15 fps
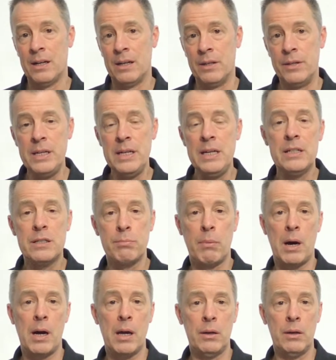these
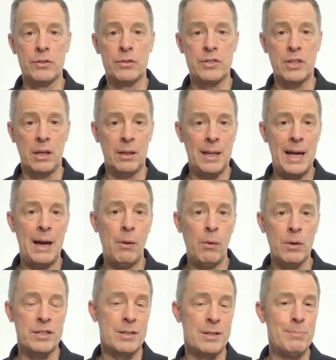models allow
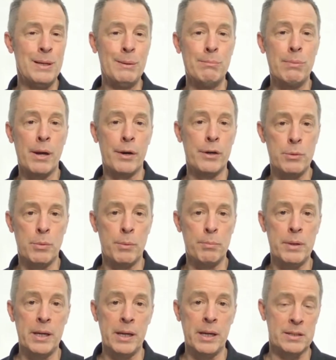us to be better human
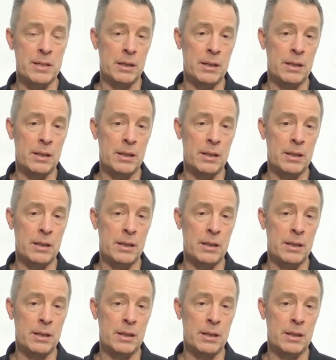beings,